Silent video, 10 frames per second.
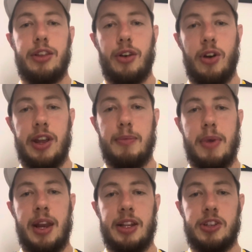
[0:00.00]
30
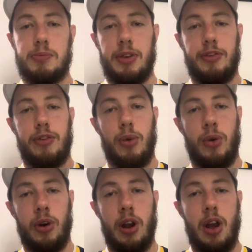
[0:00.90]
minutes
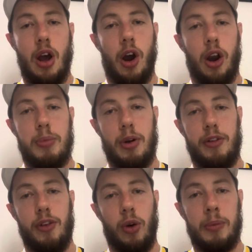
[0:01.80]
before our
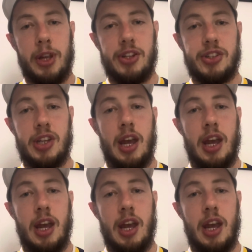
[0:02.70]
performance,